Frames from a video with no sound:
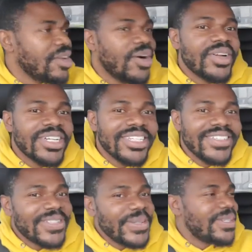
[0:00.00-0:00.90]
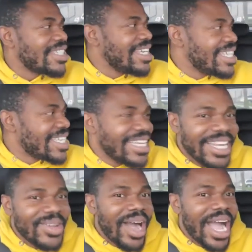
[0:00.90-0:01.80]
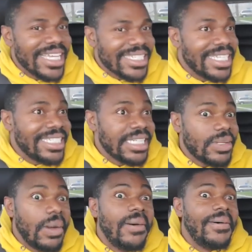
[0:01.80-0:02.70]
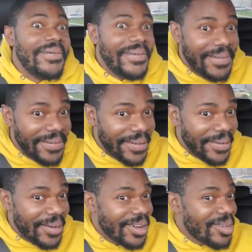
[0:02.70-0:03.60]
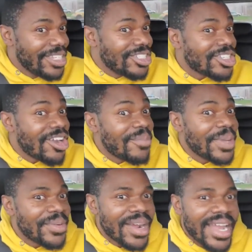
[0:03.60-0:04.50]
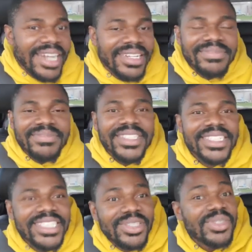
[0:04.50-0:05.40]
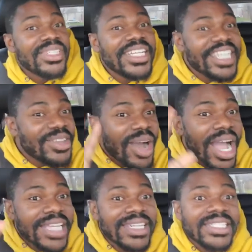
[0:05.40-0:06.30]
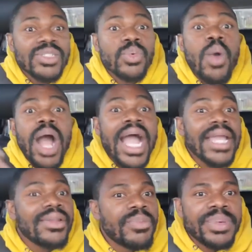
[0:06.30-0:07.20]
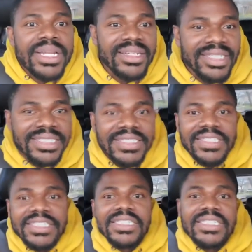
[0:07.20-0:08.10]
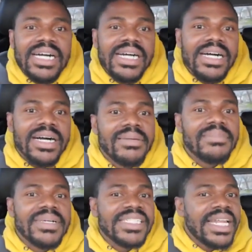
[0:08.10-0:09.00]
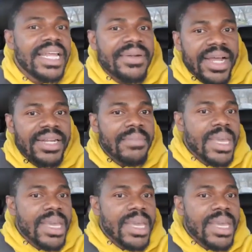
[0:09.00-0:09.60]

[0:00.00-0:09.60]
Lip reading: their system, they have all kind of sales going on. So you see it and then your eyes are just, oh, you want to go and shop it, right? You see it and your eyes are just wide open.